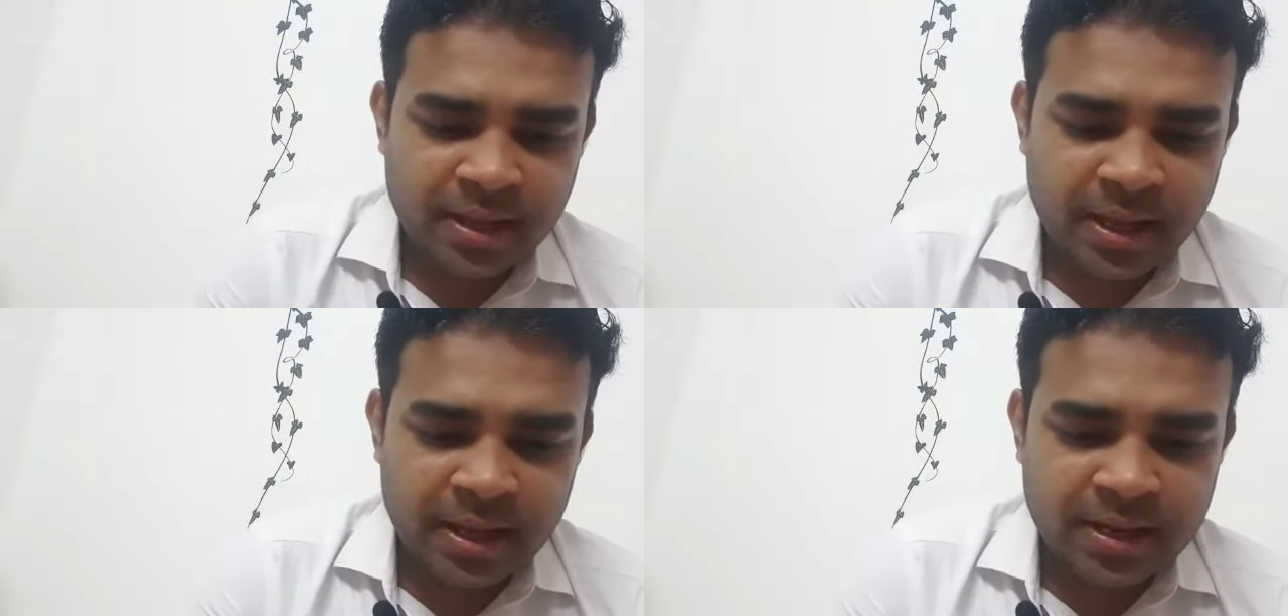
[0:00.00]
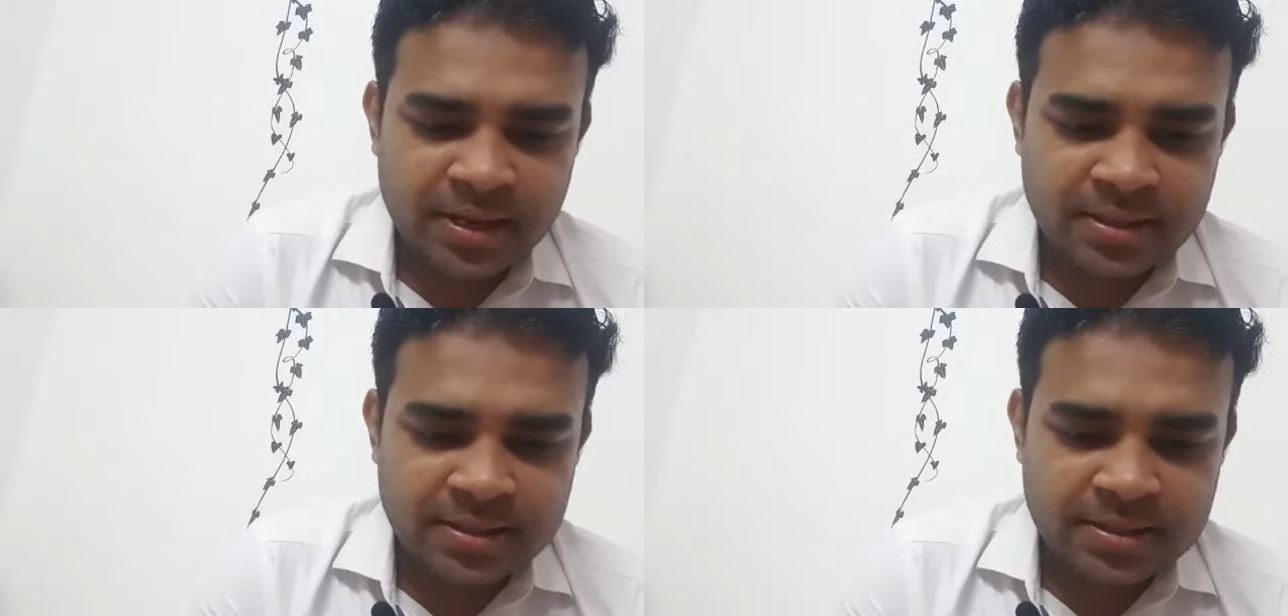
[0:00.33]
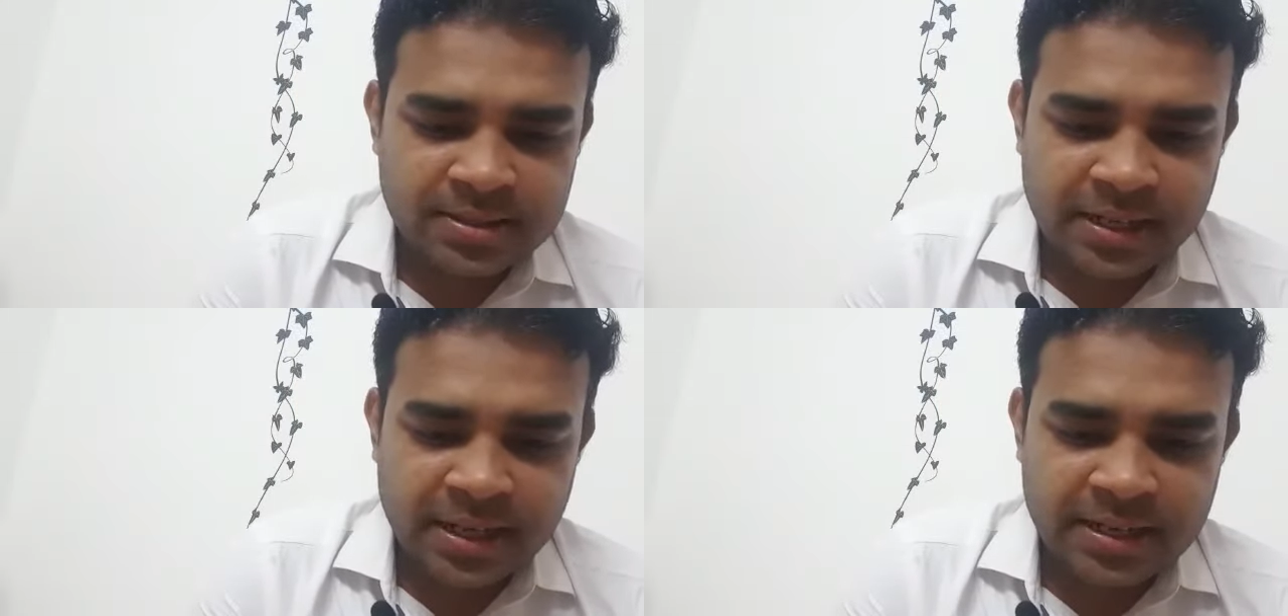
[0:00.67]
and
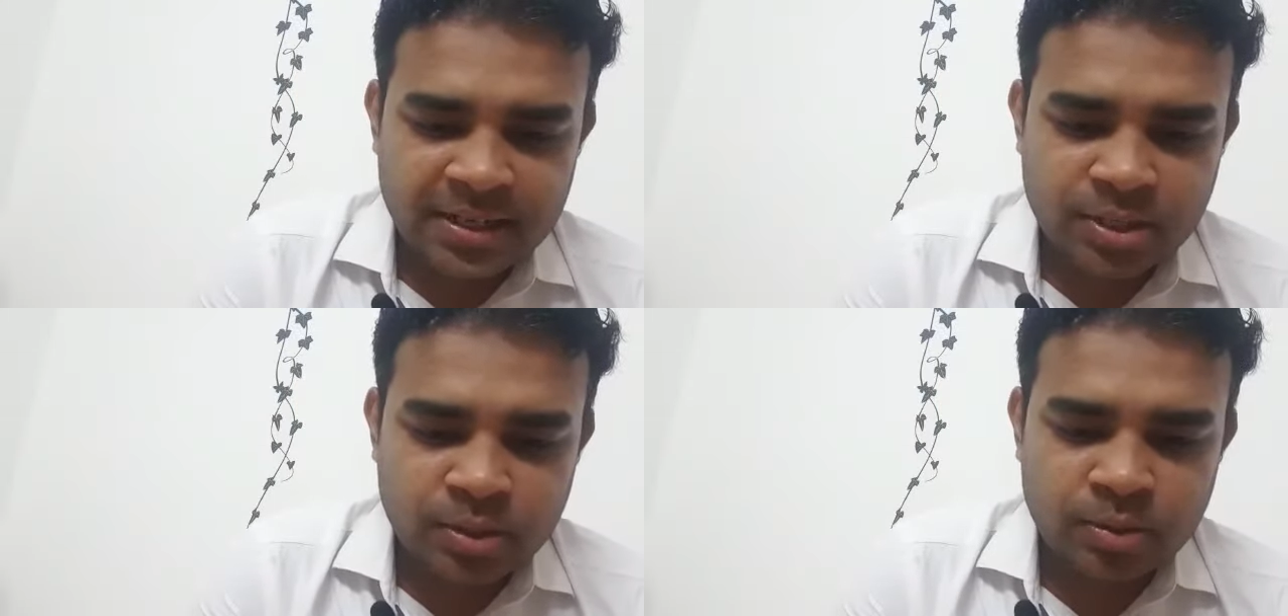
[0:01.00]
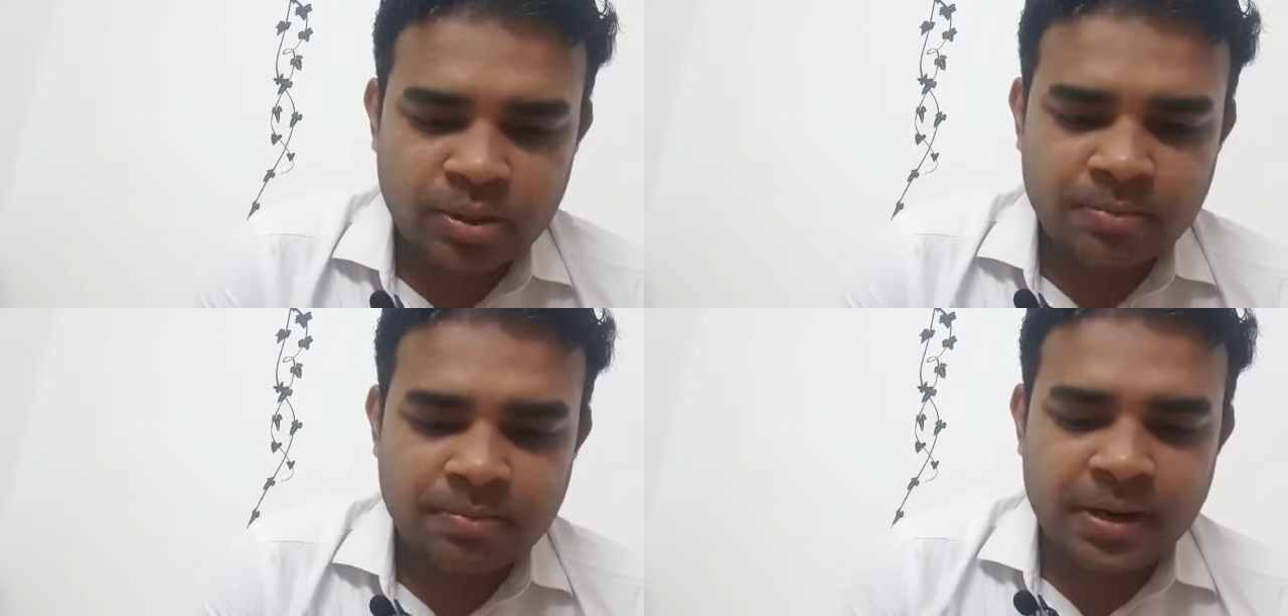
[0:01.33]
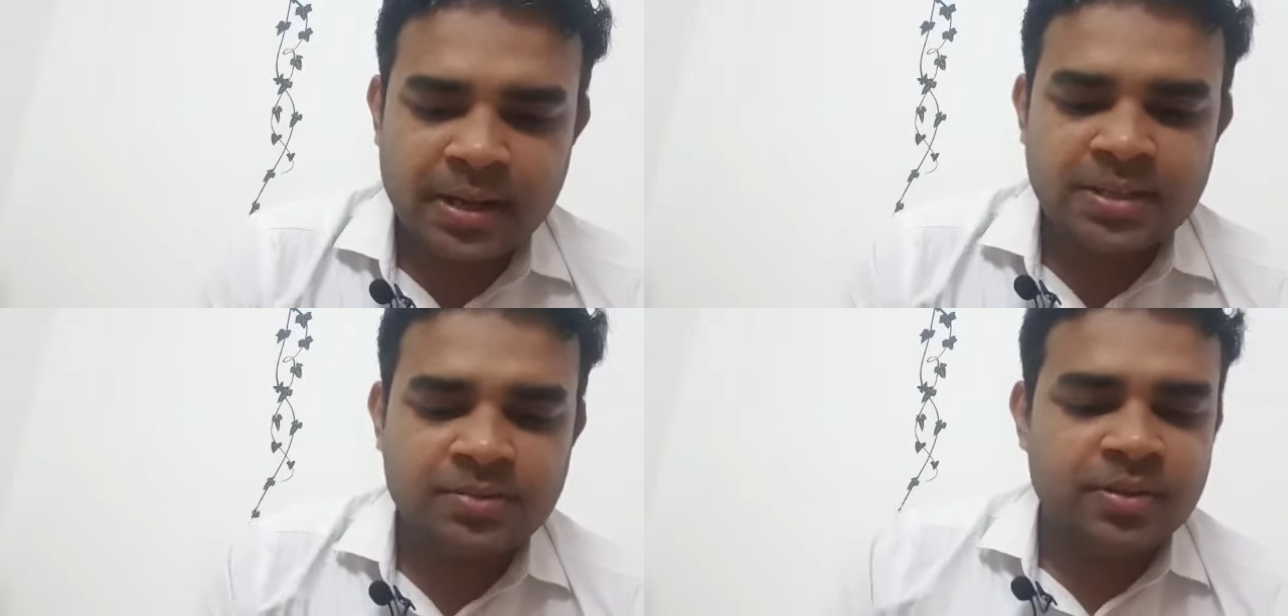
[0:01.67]
sell it to the
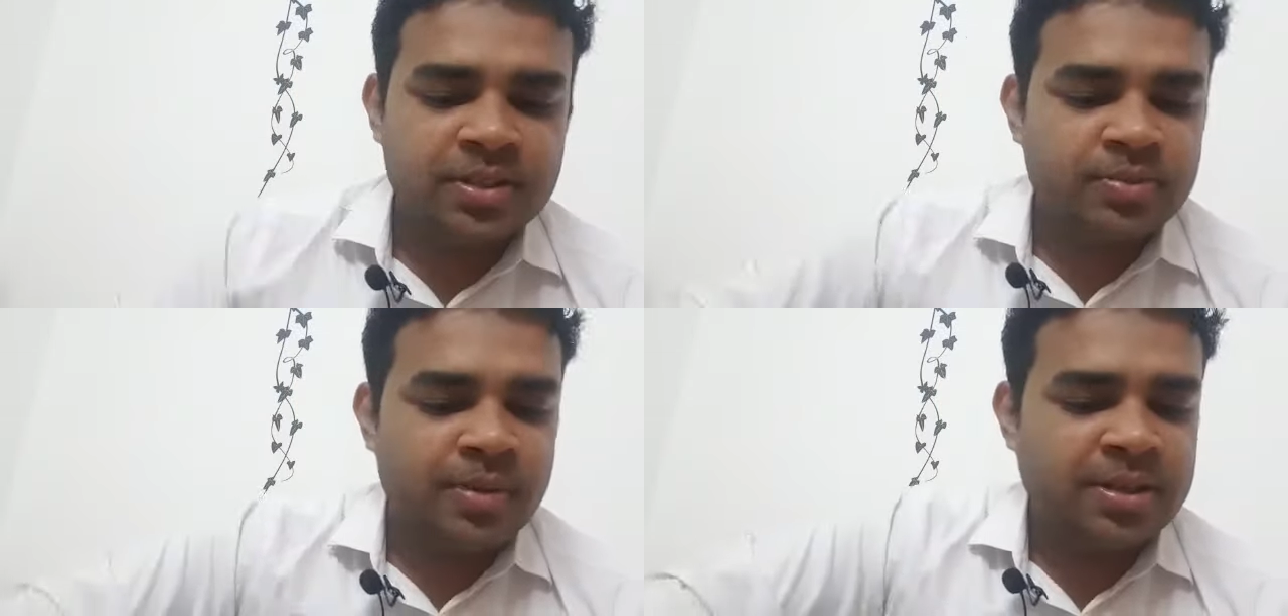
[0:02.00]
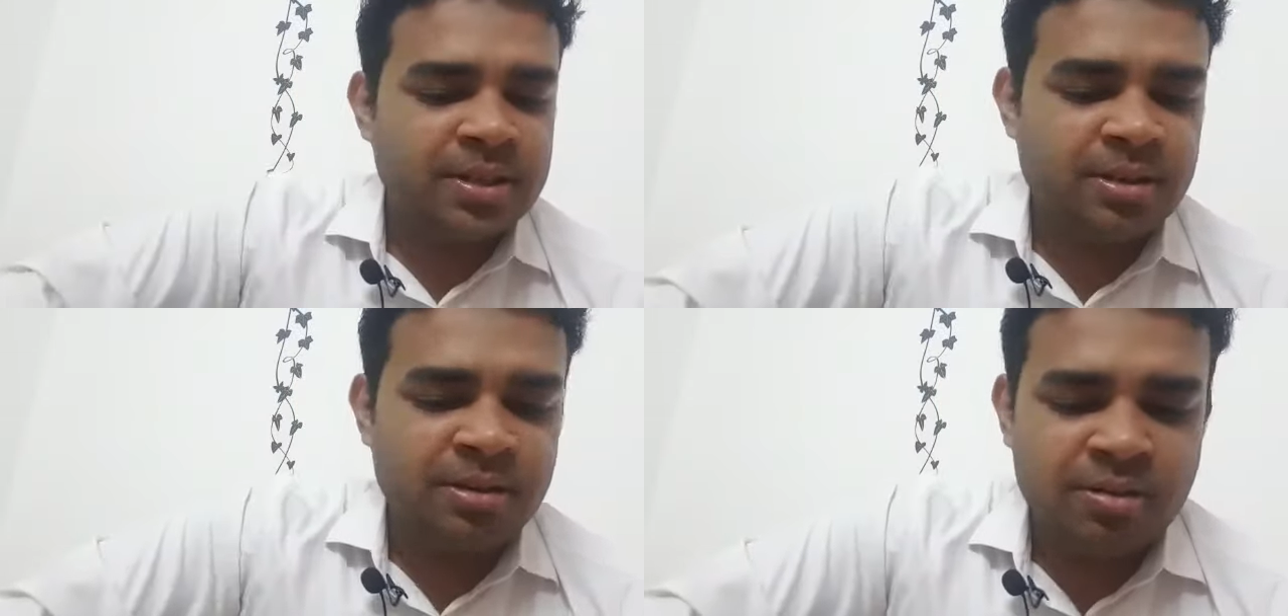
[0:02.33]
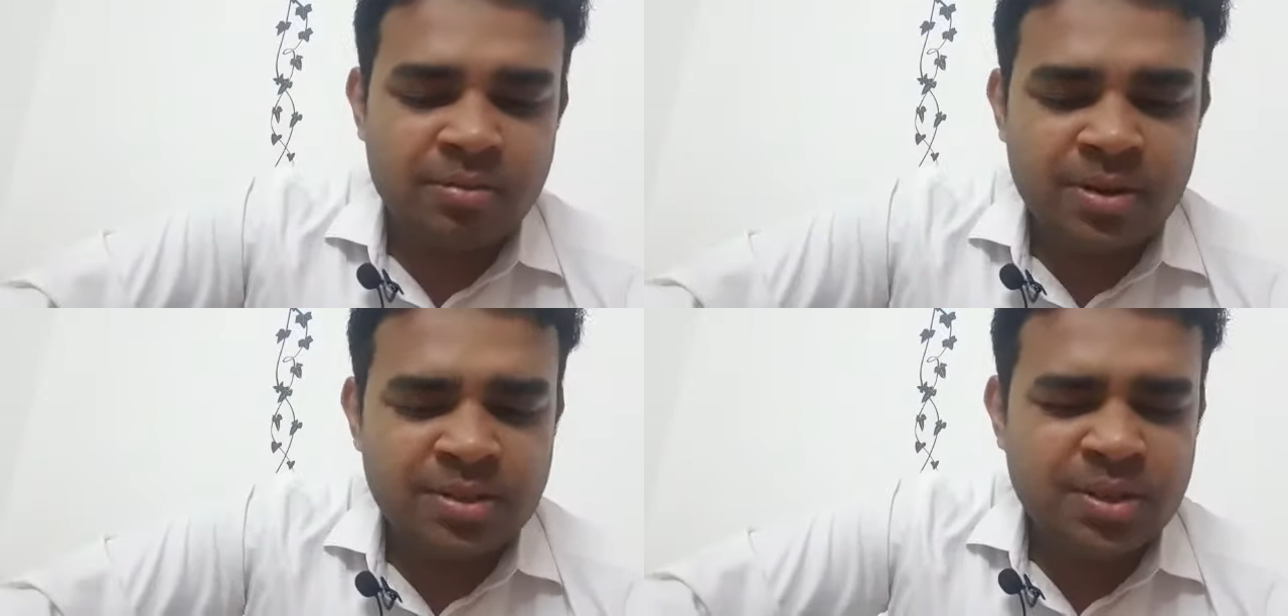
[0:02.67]
price fixed by the government.